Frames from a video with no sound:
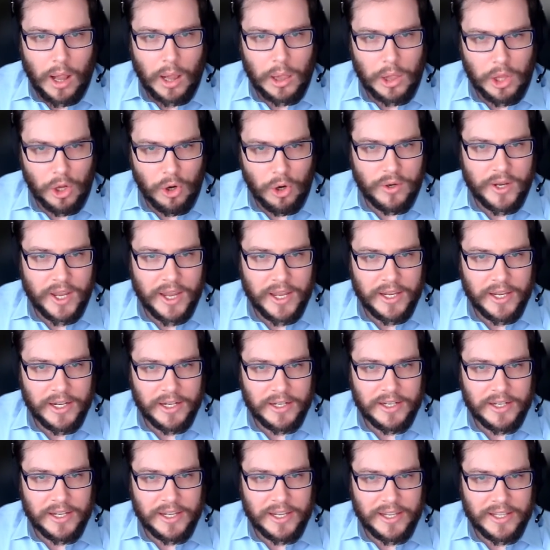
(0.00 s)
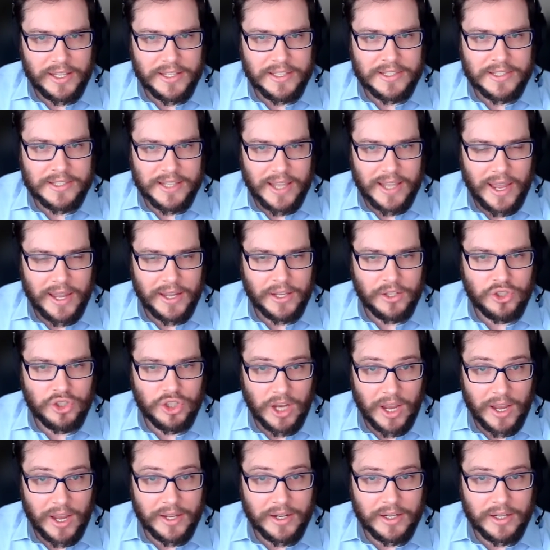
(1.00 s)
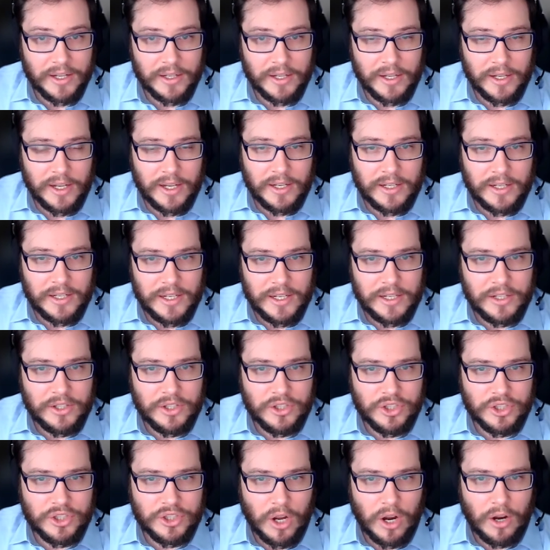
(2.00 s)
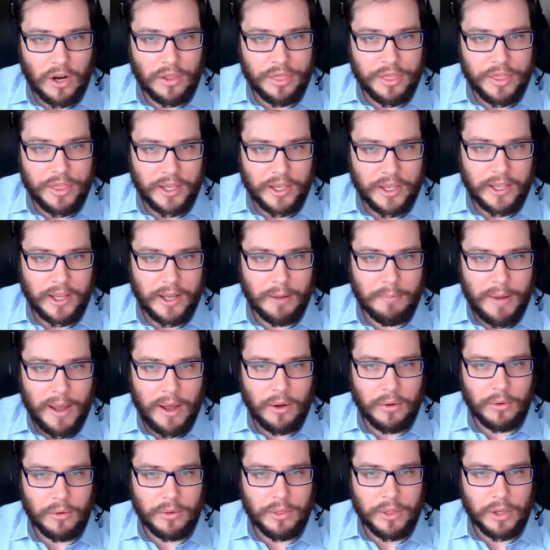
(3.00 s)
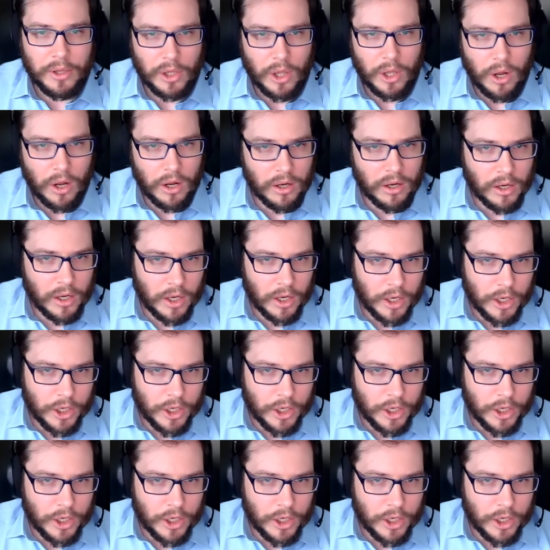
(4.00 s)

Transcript: located inside China need to start thinking about the law.